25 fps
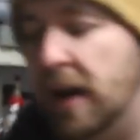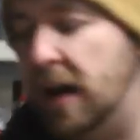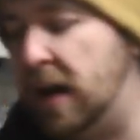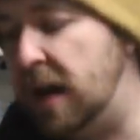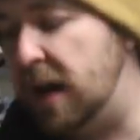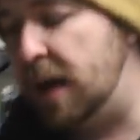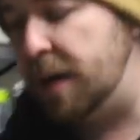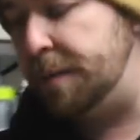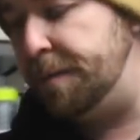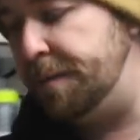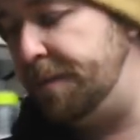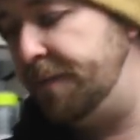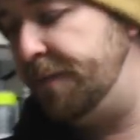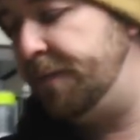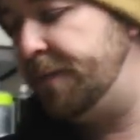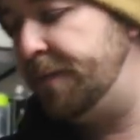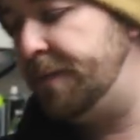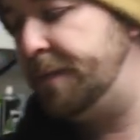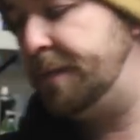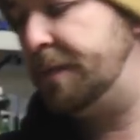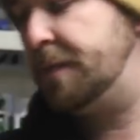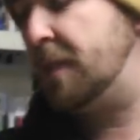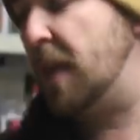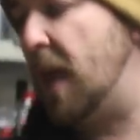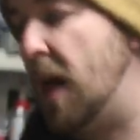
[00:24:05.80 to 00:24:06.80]

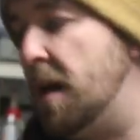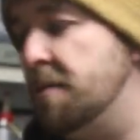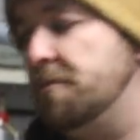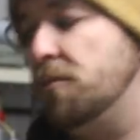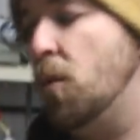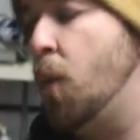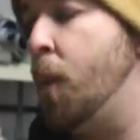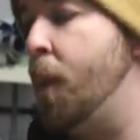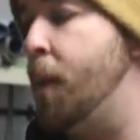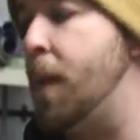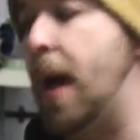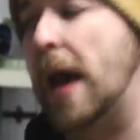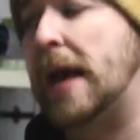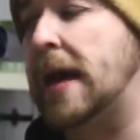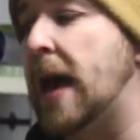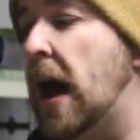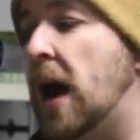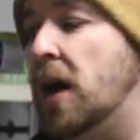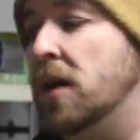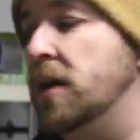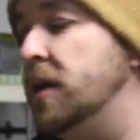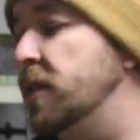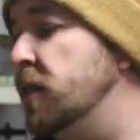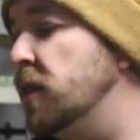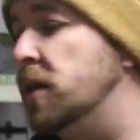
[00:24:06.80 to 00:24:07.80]
yeah, we'll be back
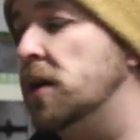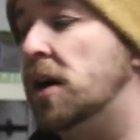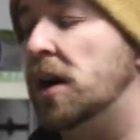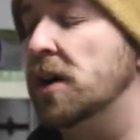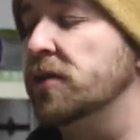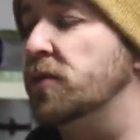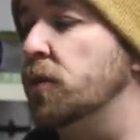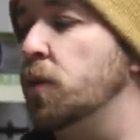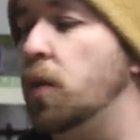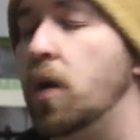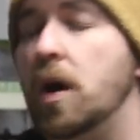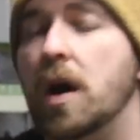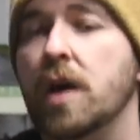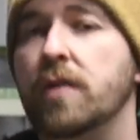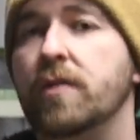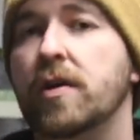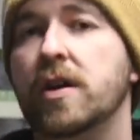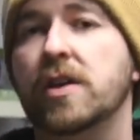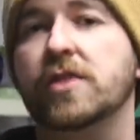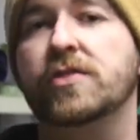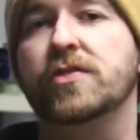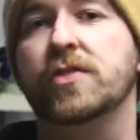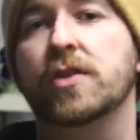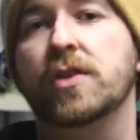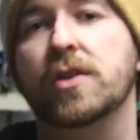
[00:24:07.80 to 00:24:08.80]
out in the cars at work
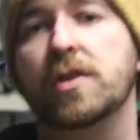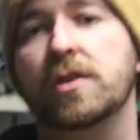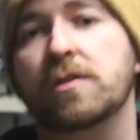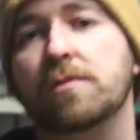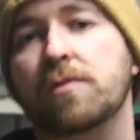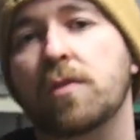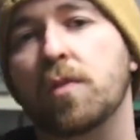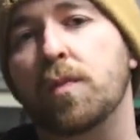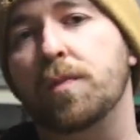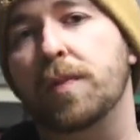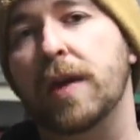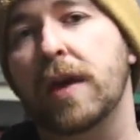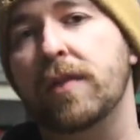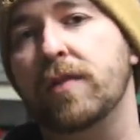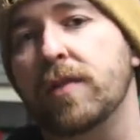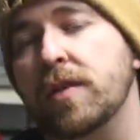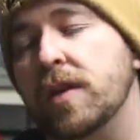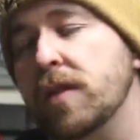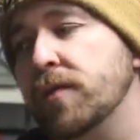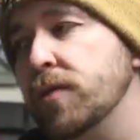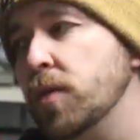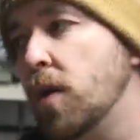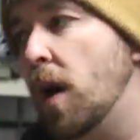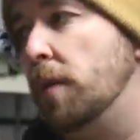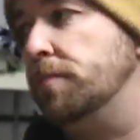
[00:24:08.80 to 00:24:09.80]
very soon. We'll be
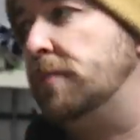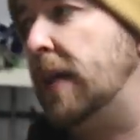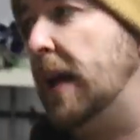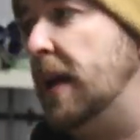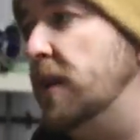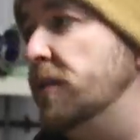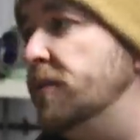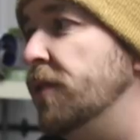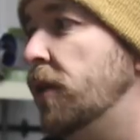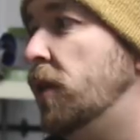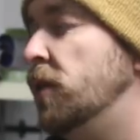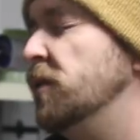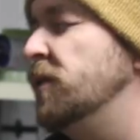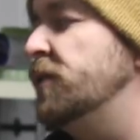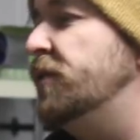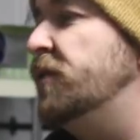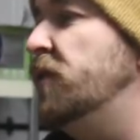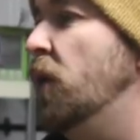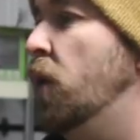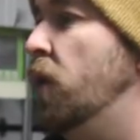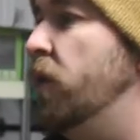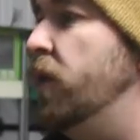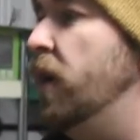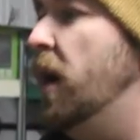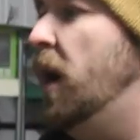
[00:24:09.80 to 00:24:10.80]
giving you updates on the
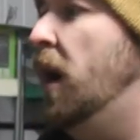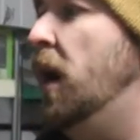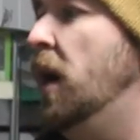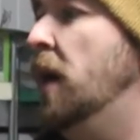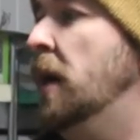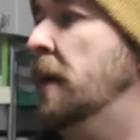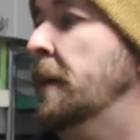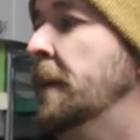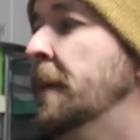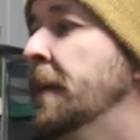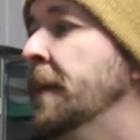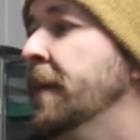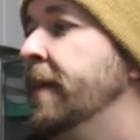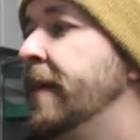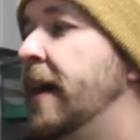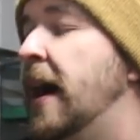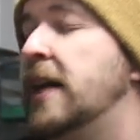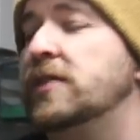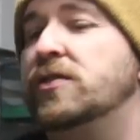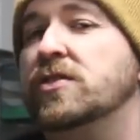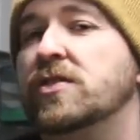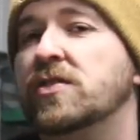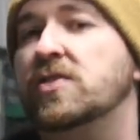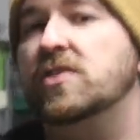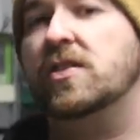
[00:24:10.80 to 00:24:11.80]
Silvia.
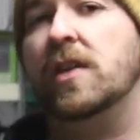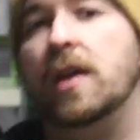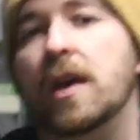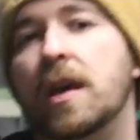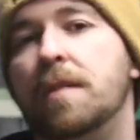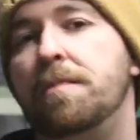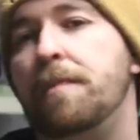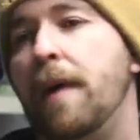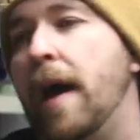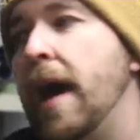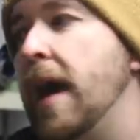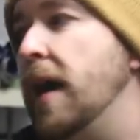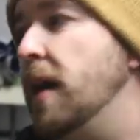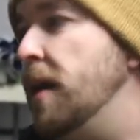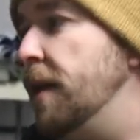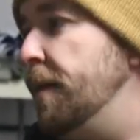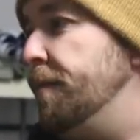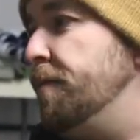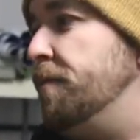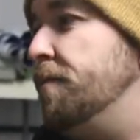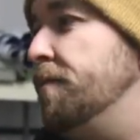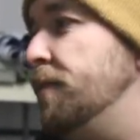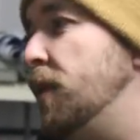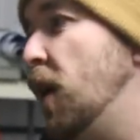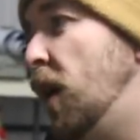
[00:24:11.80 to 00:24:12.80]
As you can see,
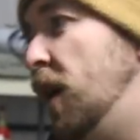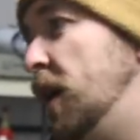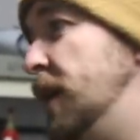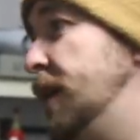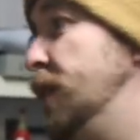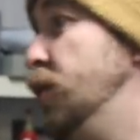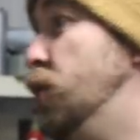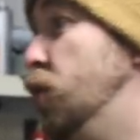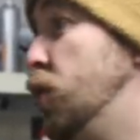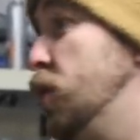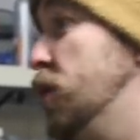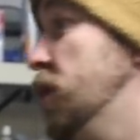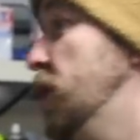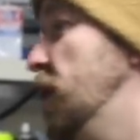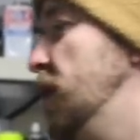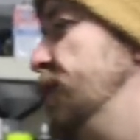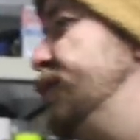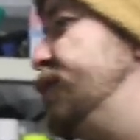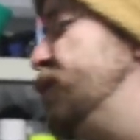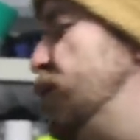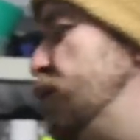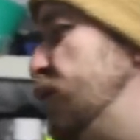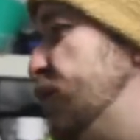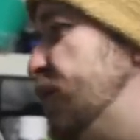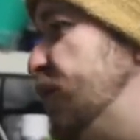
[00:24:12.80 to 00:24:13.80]
Peck kindly
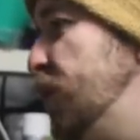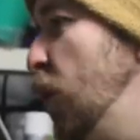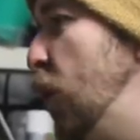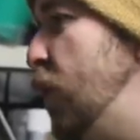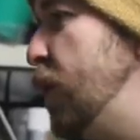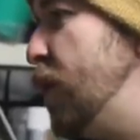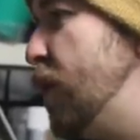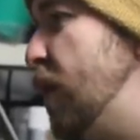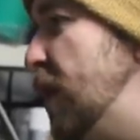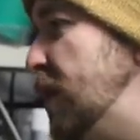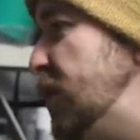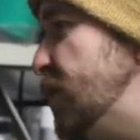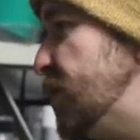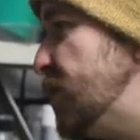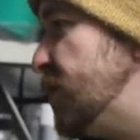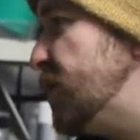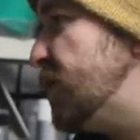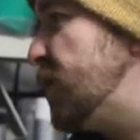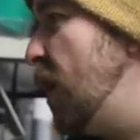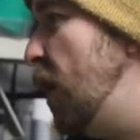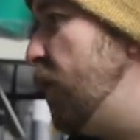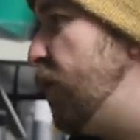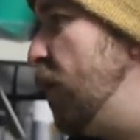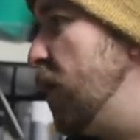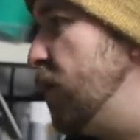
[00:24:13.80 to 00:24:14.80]
organised all the Silvia engine
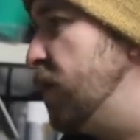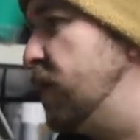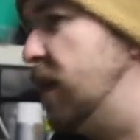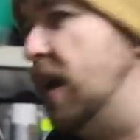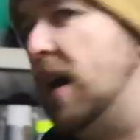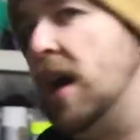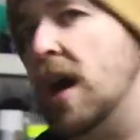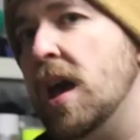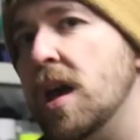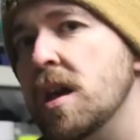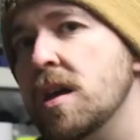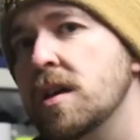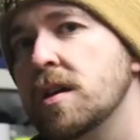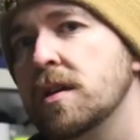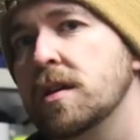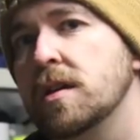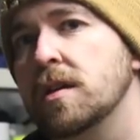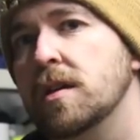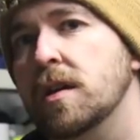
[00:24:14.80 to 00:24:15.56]
stuff over there.